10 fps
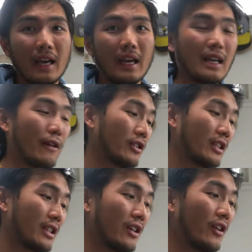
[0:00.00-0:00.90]
And ever
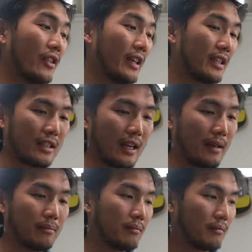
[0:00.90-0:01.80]
since I got this,
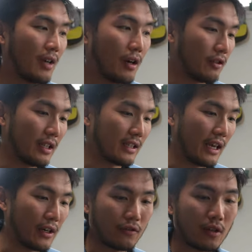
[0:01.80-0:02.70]
I'm not really
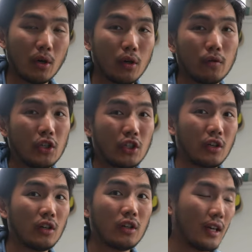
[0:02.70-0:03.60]
scared of Komodo footage at
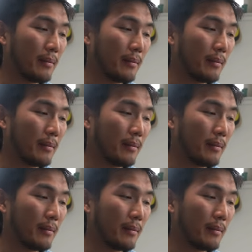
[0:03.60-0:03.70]
all.